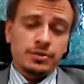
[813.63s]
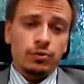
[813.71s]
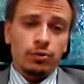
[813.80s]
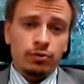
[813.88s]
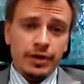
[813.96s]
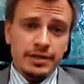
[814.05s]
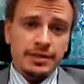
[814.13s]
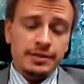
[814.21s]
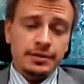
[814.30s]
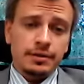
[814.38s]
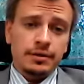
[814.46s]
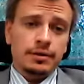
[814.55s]
So already
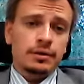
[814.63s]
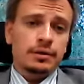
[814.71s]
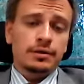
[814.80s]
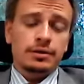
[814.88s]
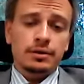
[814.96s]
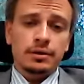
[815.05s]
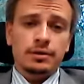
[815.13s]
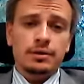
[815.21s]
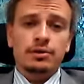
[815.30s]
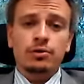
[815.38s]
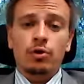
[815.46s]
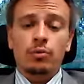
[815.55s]
the
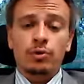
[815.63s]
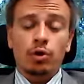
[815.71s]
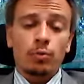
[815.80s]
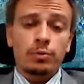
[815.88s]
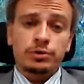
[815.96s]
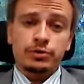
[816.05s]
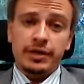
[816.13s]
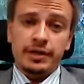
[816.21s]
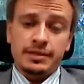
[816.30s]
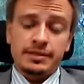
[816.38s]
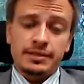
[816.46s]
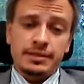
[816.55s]
global
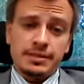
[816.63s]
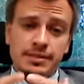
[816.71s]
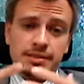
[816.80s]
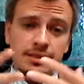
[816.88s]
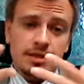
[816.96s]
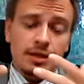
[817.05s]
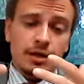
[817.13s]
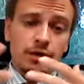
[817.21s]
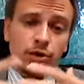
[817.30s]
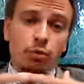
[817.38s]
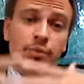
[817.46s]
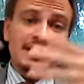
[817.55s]
trade
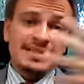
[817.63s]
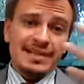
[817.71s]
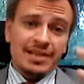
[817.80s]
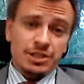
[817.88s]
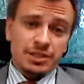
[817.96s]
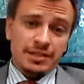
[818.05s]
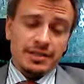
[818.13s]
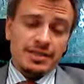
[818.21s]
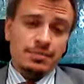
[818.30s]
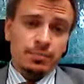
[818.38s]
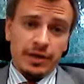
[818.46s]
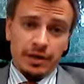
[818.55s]
globalization is
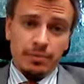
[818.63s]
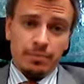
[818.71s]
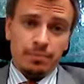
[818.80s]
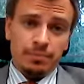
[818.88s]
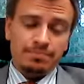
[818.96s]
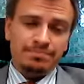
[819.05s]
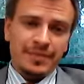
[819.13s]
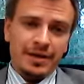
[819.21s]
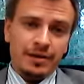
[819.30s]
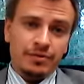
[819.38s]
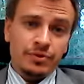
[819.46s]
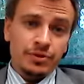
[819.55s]
being
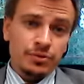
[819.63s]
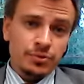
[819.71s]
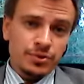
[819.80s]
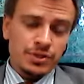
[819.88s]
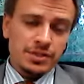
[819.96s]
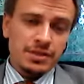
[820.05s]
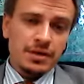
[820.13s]
reduced,